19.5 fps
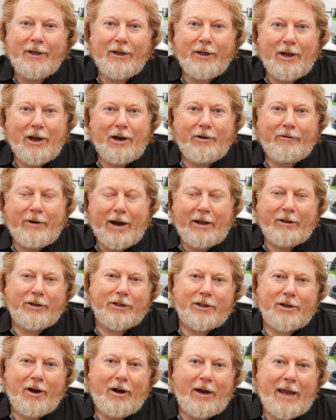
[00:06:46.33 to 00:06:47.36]
going around the
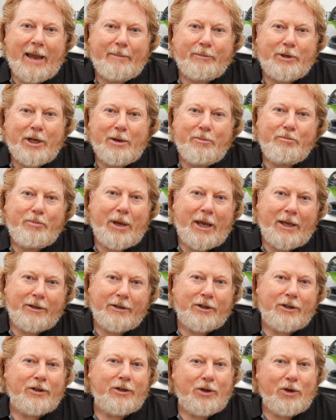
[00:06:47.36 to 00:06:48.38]
site, emptying
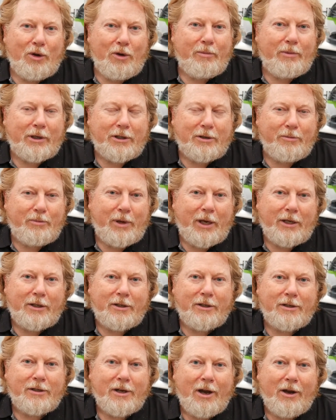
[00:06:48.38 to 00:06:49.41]
bins and doing bits and
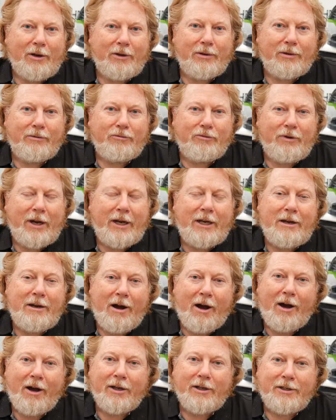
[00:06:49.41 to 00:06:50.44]
pieces. So really
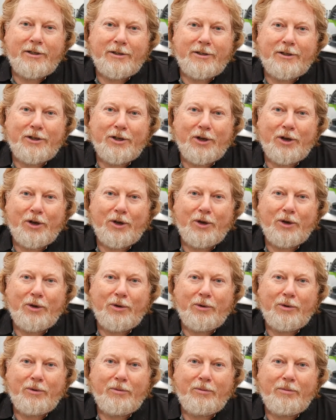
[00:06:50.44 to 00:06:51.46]
nice
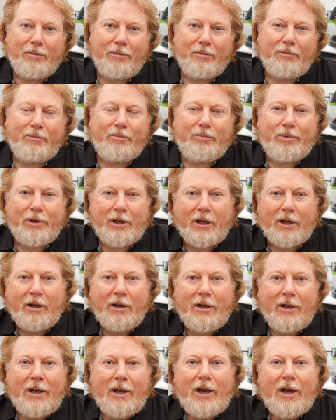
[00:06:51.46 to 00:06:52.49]
to put a
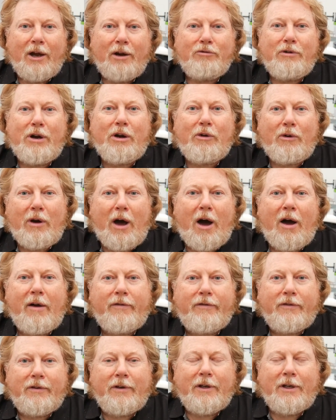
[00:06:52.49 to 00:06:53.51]
real
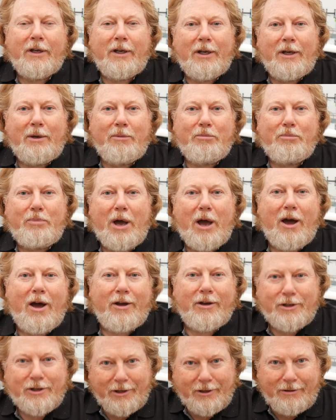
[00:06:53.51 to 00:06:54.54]
life
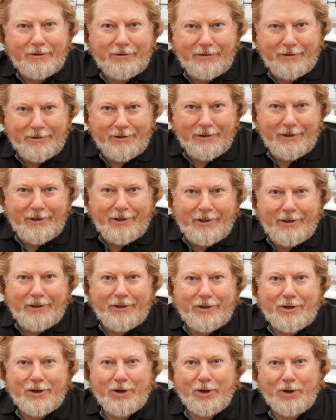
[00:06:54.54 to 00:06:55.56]
person
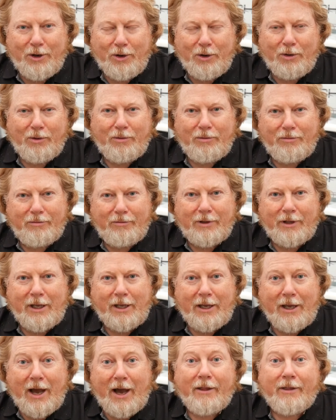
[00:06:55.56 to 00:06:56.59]
to
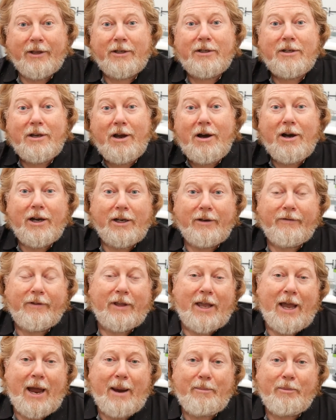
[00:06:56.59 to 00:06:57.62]
the other side of the
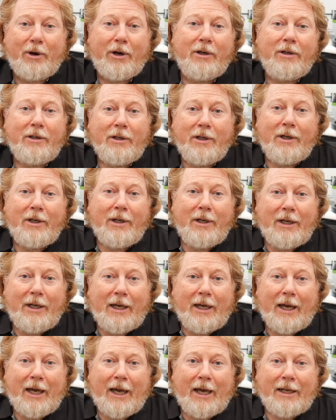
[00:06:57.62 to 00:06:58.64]
camera
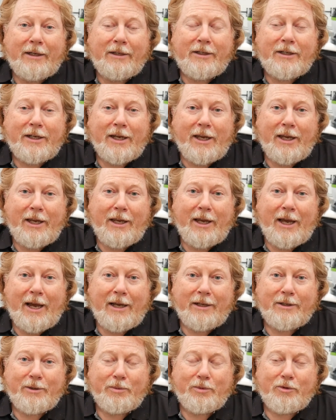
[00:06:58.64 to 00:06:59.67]
and see
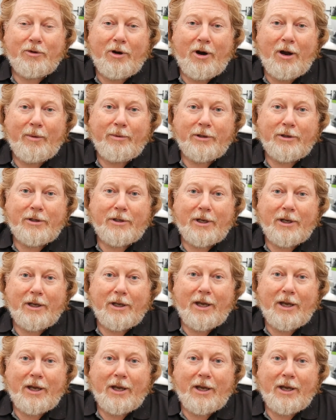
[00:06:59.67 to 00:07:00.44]
our subscribers